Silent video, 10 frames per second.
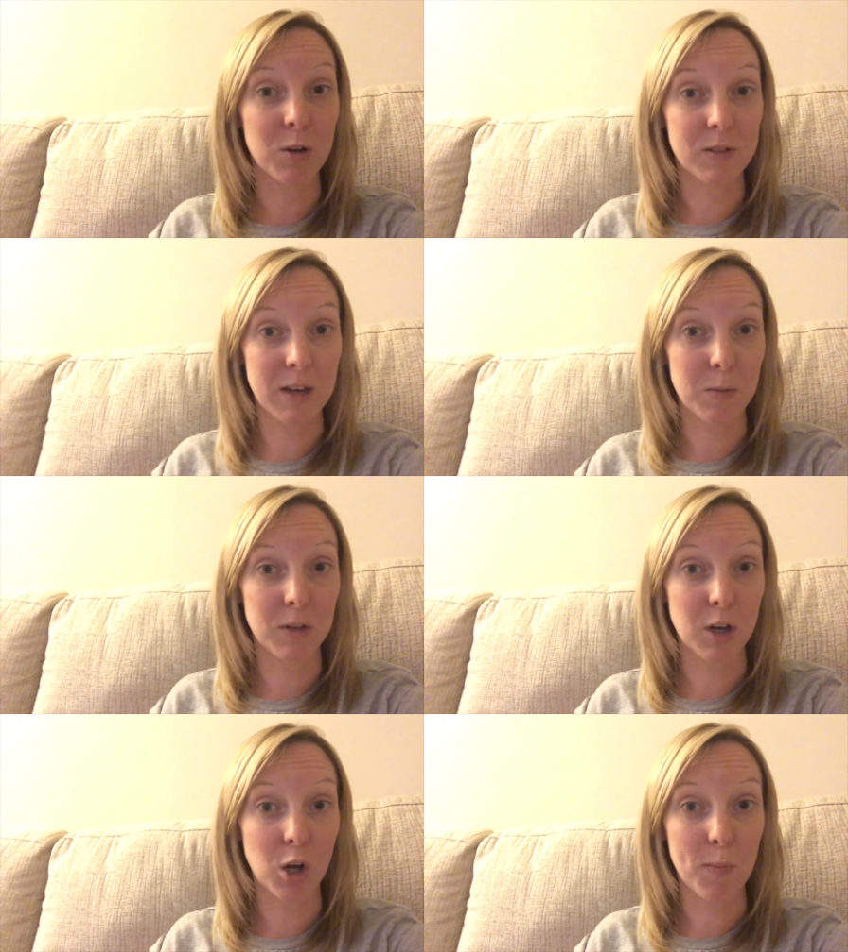who said he was
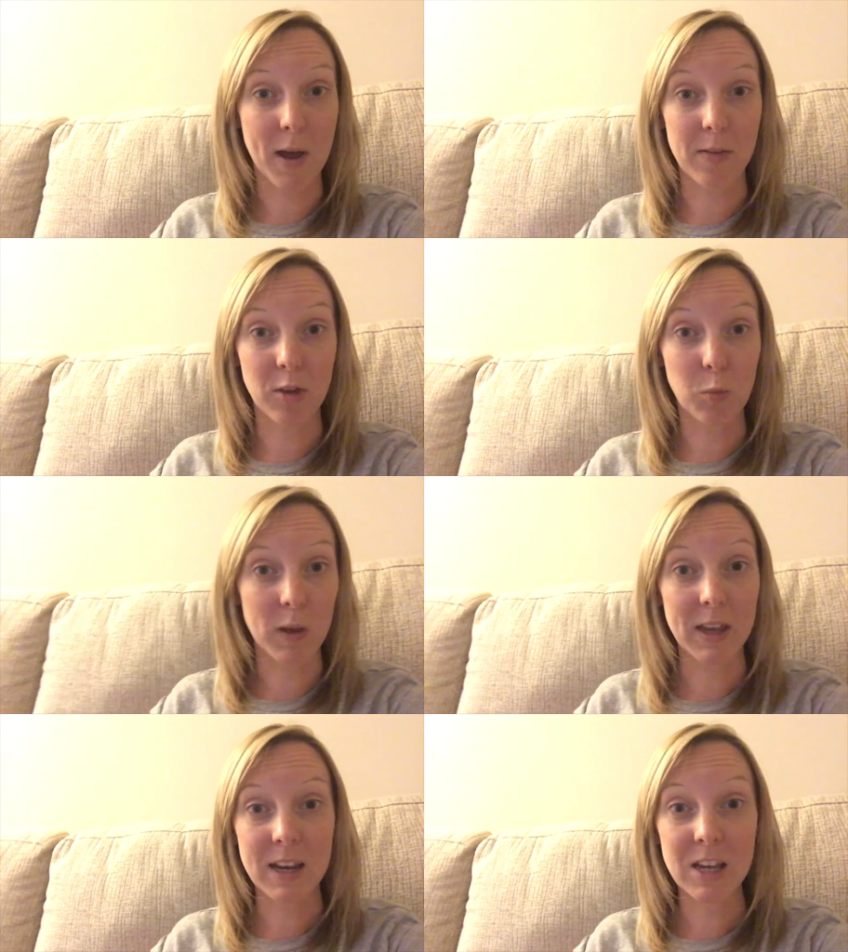going to come out this
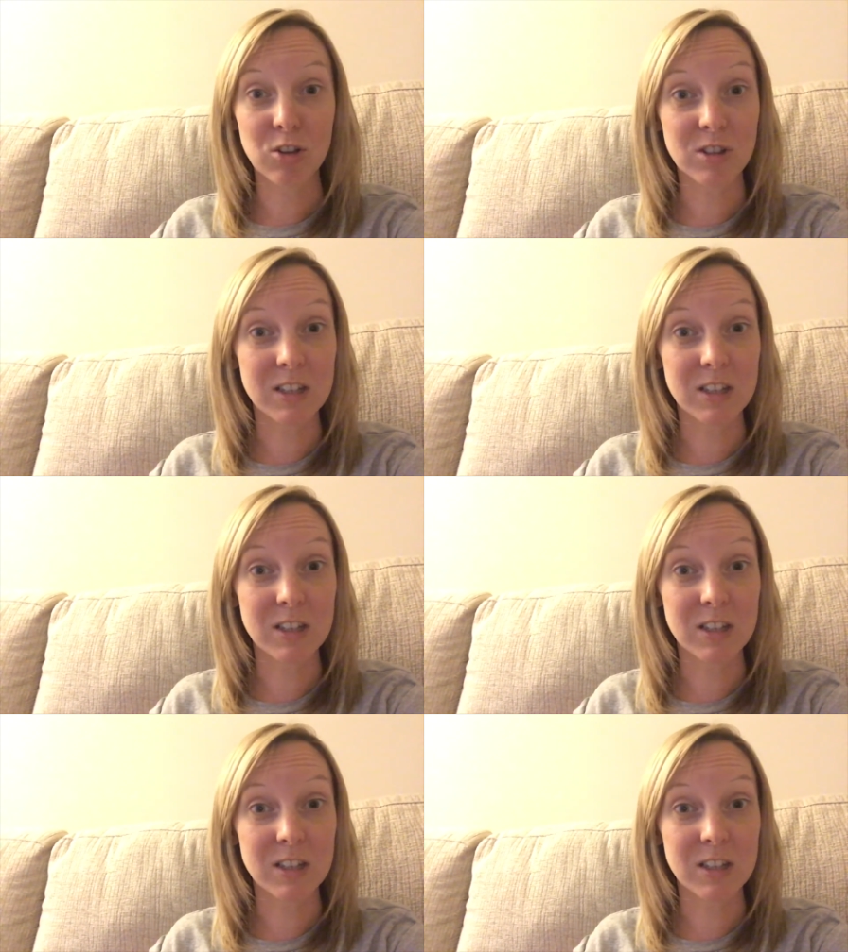week, and he just